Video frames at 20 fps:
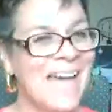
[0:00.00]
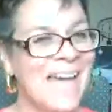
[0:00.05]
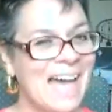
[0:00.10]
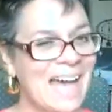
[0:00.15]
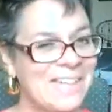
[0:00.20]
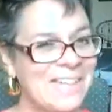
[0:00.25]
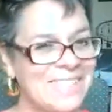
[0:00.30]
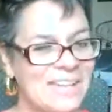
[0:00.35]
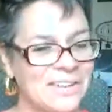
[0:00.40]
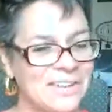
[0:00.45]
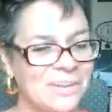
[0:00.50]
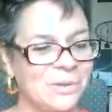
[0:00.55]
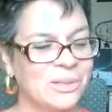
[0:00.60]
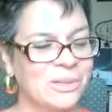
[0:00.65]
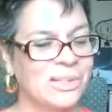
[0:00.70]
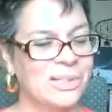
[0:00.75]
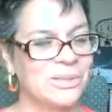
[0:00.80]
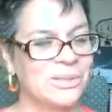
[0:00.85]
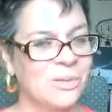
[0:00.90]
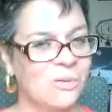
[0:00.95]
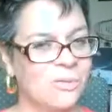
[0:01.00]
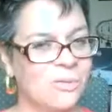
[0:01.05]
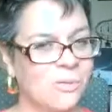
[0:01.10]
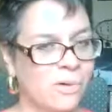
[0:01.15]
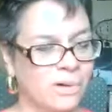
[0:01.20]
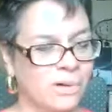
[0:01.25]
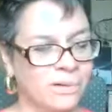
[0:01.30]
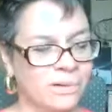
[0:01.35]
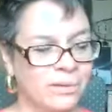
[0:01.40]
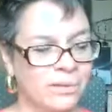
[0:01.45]
on that note, let's go
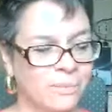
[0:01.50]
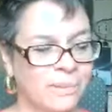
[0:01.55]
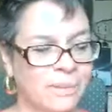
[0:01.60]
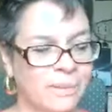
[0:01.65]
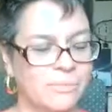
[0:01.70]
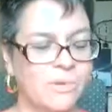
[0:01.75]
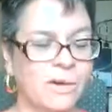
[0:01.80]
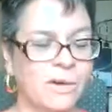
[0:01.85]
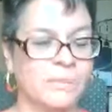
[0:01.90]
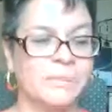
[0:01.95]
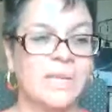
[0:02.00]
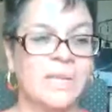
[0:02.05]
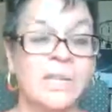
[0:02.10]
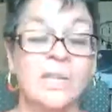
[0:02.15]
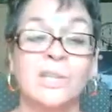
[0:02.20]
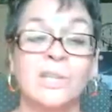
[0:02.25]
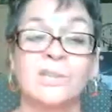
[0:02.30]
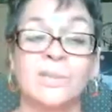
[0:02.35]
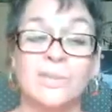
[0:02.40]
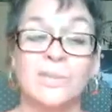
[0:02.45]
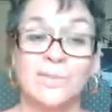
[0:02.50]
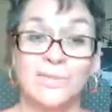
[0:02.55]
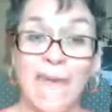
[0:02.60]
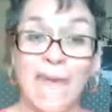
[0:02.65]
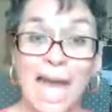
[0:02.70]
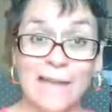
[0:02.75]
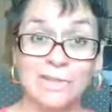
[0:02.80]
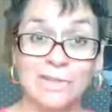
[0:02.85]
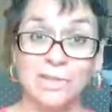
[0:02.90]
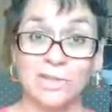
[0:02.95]
forward a little bit more. So you've
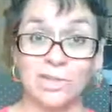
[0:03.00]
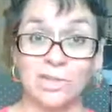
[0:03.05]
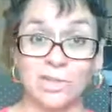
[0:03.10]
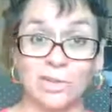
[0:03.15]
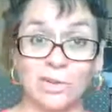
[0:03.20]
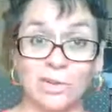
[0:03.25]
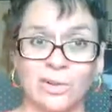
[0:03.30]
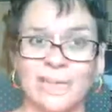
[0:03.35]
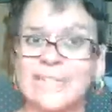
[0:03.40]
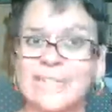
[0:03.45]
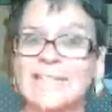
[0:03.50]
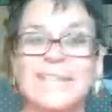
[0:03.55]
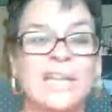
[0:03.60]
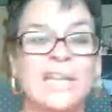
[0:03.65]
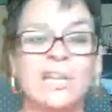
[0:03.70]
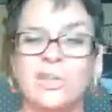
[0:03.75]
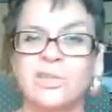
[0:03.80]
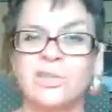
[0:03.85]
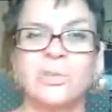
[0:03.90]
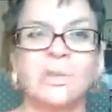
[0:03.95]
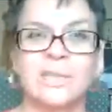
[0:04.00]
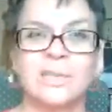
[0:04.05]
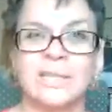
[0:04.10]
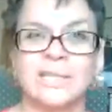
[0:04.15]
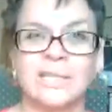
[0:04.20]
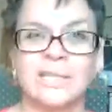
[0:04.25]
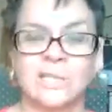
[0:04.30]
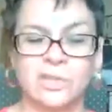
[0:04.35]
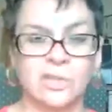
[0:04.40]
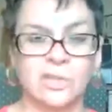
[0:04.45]
gotten your journal. Let's say you're doing this
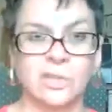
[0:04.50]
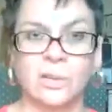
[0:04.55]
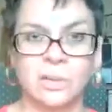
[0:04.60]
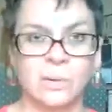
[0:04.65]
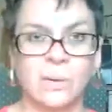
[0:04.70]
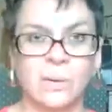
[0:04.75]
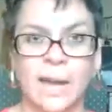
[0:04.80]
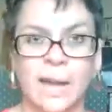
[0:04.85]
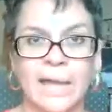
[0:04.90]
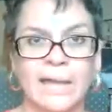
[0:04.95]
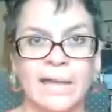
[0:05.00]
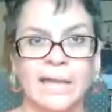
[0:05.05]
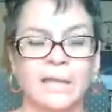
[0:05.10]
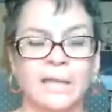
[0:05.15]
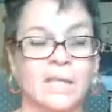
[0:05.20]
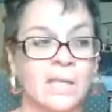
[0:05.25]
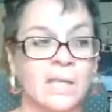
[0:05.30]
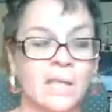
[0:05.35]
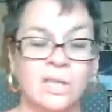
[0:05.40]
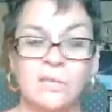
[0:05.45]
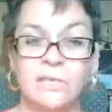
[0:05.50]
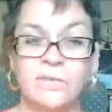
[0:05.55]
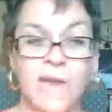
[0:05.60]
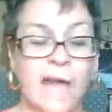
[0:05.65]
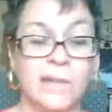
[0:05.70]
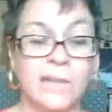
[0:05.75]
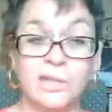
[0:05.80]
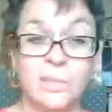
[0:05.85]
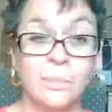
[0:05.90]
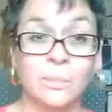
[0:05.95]
as a journal writing. You've
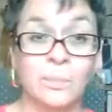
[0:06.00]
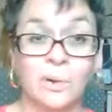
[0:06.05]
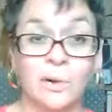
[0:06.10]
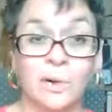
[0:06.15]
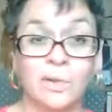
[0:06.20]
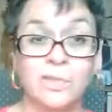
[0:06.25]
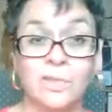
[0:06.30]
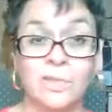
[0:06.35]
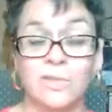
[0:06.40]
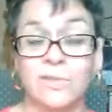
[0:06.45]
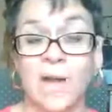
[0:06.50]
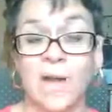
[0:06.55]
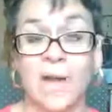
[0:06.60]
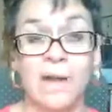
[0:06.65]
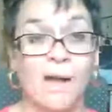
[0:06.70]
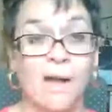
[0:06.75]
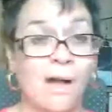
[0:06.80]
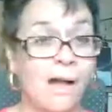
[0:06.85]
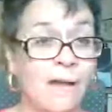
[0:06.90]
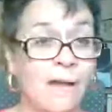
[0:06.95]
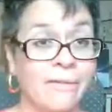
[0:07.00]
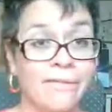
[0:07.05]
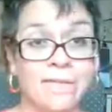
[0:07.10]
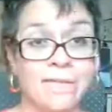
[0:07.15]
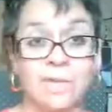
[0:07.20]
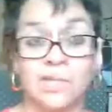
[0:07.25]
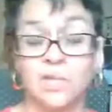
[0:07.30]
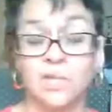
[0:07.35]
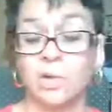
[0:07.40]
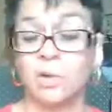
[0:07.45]
gotten your books. You've got all
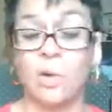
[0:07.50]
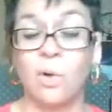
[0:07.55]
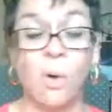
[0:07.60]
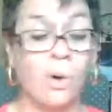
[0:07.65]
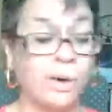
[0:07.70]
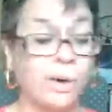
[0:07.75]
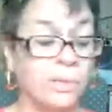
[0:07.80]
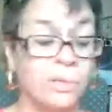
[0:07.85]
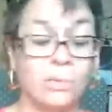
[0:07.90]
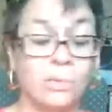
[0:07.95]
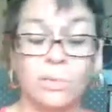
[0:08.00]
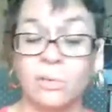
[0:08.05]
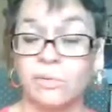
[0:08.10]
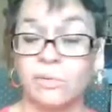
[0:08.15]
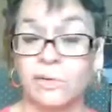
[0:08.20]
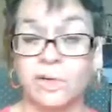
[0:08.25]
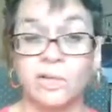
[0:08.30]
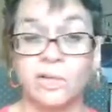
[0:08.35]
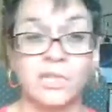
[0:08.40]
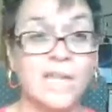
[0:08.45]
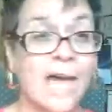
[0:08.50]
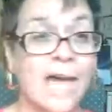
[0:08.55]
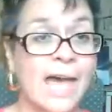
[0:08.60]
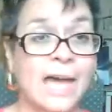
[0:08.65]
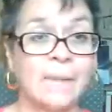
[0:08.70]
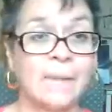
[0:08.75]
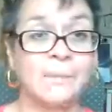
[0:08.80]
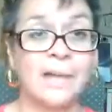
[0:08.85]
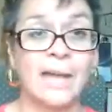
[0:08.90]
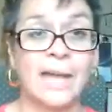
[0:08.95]
this. You're going through it for your
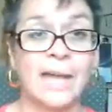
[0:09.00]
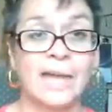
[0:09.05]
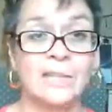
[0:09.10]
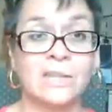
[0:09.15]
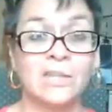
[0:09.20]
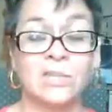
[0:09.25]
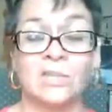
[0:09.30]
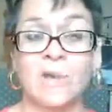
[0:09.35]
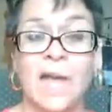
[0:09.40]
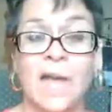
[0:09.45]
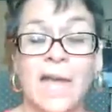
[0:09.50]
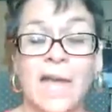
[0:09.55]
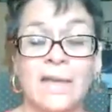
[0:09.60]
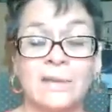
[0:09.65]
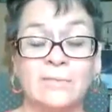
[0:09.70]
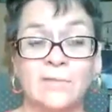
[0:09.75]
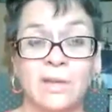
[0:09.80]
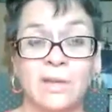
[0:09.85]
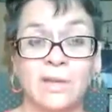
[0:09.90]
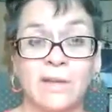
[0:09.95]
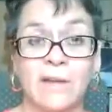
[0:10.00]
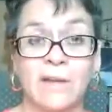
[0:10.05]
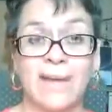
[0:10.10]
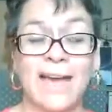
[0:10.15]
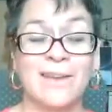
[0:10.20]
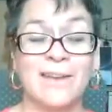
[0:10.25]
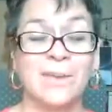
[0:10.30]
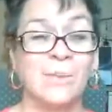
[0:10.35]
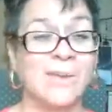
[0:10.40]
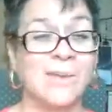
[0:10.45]
timeline to try and figure out
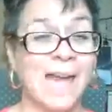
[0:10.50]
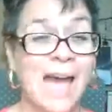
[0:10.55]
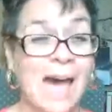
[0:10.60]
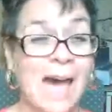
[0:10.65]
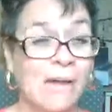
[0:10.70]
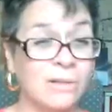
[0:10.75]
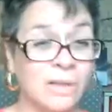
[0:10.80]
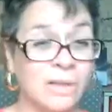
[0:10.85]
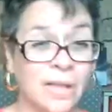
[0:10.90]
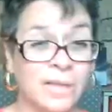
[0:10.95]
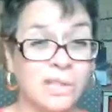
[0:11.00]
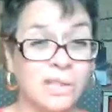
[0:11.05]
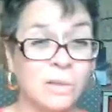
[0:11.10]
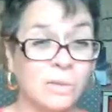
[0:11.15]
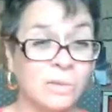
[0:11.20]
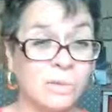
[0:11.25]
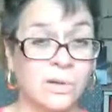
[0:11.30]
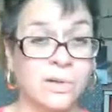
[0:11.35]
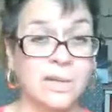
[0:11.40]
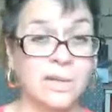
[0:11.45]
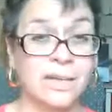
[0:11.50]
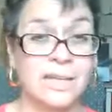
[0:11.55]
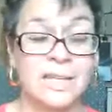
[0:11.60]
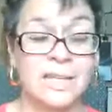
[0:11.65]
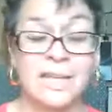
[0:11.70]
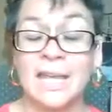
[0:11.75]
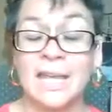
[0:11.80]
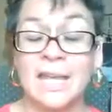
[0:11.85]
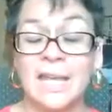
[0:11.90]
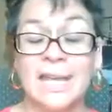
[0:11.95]
how you want to outline your book.
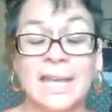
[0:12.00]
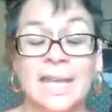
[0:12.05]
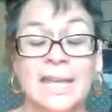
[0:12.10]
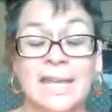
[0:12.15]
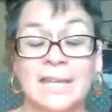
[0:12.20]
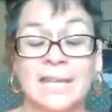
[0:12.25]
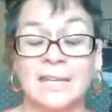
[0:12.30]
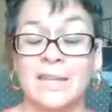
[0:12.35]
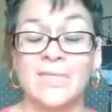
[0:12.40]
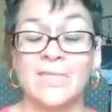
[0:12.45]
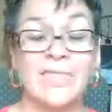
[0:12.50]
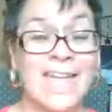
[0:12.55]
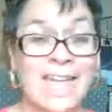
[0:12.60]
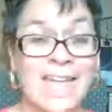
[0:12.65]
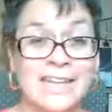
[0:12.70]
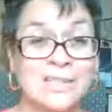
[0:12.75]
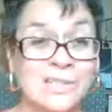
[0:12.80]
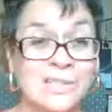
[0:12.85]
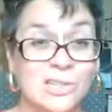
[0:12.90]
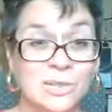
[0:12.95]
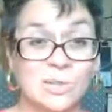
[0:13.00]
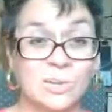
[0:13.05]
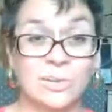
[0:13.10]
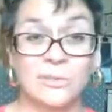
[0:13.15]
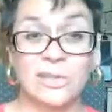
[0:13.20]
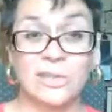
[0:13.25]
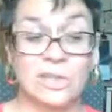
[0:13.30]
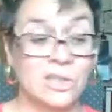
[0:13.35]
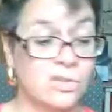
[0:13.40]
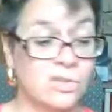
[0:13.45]
And that is
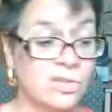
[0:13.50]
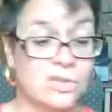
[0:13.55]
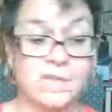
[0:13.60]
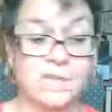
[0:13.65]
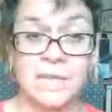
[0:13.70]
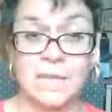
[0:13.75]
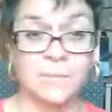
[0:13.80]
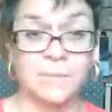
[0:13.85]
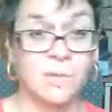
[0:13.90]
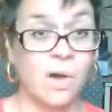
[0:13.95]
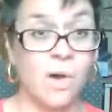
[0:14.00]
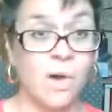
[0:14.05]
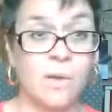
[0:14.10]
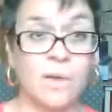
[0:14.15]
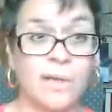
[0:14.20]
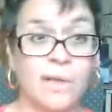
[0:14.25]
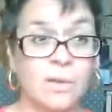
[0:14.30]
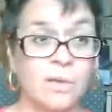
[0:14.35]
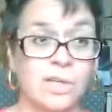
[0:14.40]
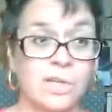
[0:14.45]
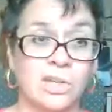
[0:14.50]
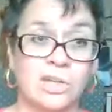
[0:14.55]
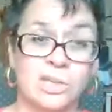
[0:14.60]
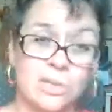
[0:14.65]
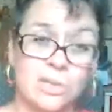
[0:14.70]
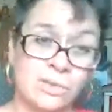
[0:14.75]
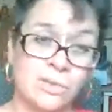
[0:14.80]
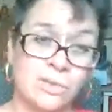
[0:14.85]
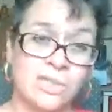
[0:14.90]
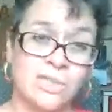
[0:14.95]
terrific. You just keep going. What you're going
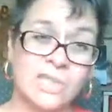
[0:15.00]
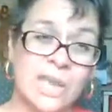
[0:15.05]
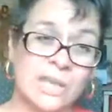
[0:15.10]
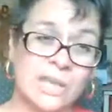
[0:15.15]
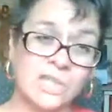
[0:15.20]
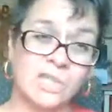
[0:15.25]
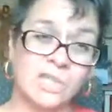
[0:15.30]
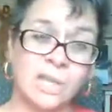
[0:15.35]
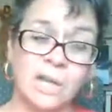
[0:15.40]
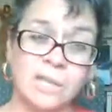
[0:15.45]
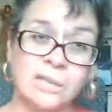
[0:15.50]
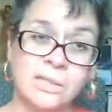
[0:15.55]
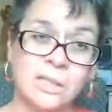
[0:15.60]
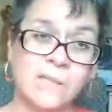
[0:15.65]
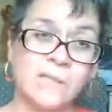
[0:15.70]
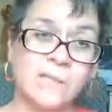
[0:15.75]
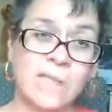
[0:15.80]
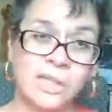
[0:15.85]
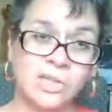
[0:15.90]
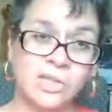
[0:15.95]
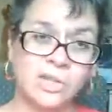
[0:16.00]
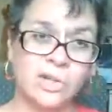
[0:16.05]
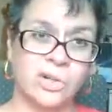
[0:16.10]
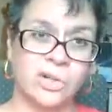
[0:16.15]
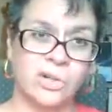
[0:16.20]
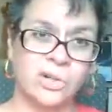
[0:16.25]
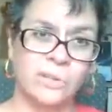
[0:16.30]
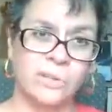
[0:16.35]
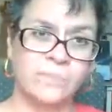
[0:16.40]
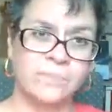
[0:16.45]
to do is take chunks of that
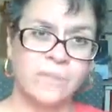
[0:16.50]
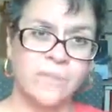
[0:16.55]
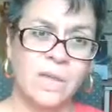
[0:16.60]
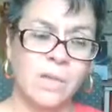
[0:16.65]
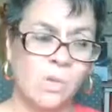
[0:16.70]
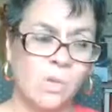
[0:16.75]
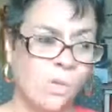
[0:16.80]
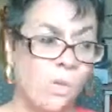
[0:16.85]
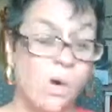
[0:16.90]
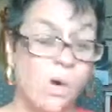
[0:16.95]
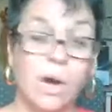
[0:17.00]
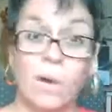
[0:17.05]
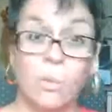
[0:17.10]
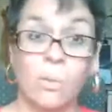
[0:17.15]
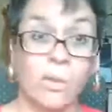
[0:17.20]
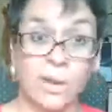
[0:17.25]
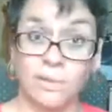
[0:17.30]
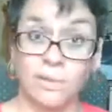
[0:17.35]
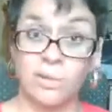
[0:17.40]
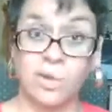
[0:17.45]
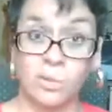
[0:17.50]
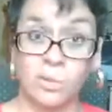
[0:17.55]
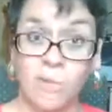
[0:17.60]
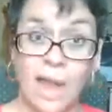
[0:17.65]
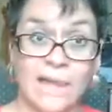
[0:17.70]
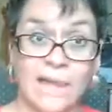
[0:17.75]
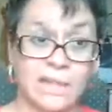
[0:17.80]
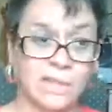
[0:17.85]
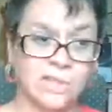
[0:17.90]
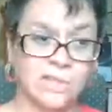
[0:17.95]
journal or whatever you're
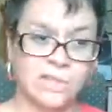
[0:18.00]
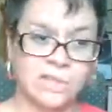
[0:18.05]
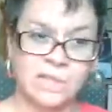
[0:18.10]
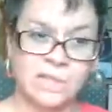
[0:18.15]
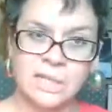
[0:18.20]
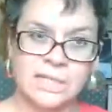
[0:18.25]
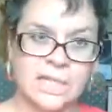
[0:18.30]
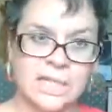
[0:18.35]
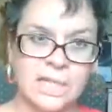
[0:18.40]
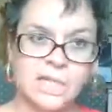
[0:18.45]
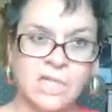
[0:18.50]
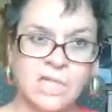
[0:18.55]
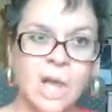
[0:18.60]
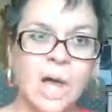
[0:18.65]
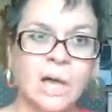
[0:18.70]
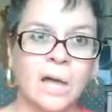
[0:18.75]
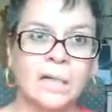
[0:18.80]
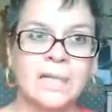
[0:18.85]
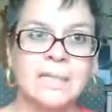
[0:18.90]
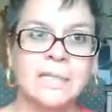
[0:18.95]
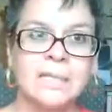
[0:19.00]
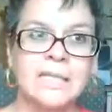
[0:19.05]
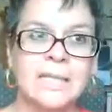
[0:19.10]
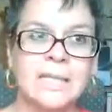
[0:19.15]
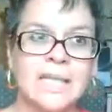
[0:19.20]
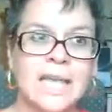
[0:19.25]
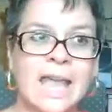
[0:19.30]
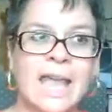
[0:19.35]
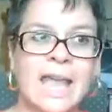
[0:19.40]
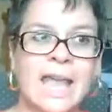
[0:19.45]
writing. You're just going to take chunks,
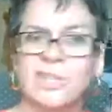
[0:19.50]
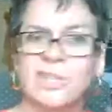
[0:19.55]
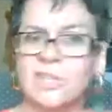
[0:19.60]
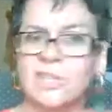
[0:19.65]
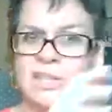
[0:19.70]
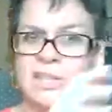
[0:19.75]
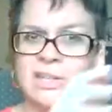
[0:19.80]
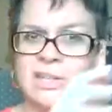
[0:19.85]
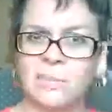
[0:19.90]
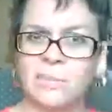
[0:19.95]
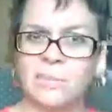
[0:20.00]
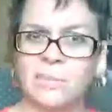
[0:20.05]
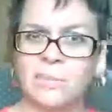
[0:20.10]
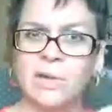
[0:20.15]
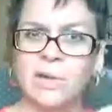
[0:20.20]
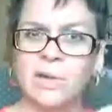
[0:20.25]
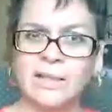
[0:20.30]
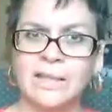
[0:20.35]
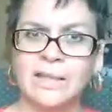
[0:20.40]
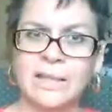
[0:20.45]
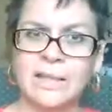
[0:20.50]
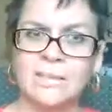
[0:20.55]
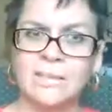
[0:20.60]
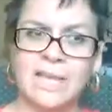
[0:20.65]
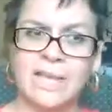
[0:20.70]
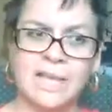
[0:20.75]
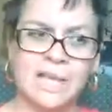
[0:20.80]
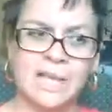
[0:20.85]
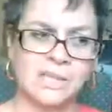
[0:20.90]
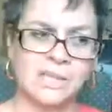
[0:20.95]
and then you're going to start putting them
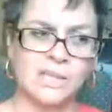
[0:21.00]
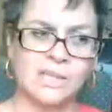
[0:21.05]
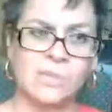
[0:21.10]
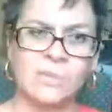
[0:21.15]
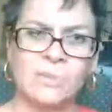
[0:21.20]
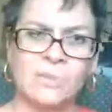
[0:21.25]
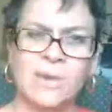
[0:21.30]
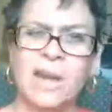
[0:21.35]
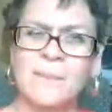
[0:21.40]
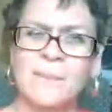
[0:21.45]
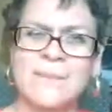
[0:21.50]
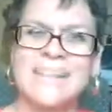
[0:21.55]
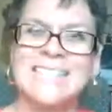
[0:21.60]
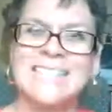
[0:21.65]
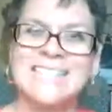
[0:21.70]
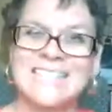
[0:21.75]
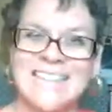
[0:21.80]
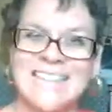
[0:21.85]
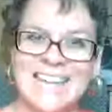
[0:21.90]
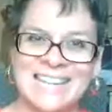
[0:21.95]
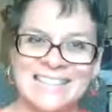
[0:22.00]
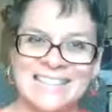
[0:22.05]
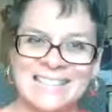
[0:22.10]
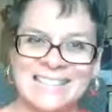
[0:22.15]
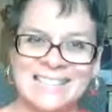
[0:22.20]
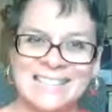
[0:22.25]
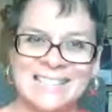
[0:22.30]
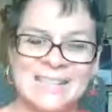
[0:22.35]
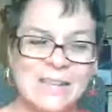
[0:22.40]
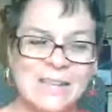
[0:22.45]
into where it makes
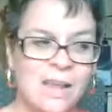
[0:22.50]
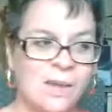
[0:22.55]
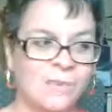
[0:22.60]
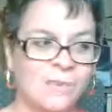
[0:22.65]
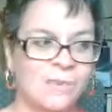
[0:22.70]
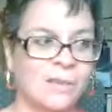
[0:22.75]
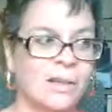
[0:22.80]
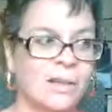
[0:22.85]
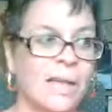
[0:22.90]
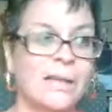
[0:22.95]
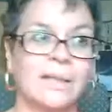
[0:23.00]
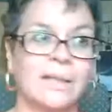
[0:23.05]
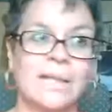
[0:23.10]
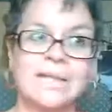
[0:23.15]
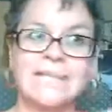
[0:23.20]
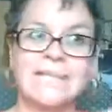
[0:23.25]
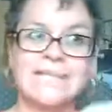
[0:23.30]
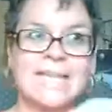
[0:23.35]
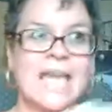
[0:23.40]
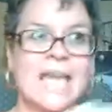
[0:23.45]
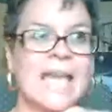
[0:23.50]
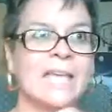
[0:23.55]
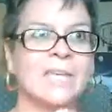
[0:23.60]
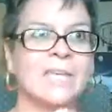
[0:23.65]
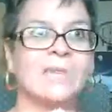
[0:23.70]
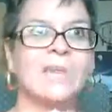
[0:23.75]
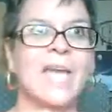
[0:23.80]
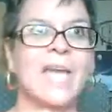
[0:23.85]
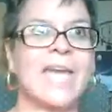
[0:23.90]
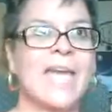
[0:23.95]
sense. For, like, let's say
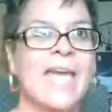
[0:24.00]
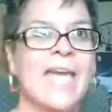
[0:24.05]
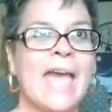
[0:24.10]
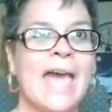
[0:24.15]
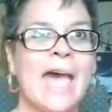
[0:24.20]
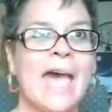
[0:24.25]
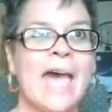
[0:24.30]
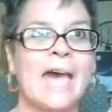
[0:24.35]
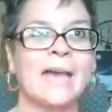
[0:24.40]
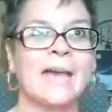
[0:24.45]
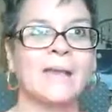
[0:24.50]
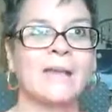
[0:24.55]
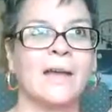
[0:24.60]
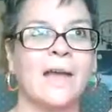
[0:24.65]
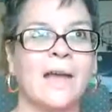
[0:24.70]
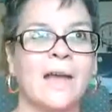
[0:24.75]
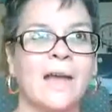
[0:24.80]
you had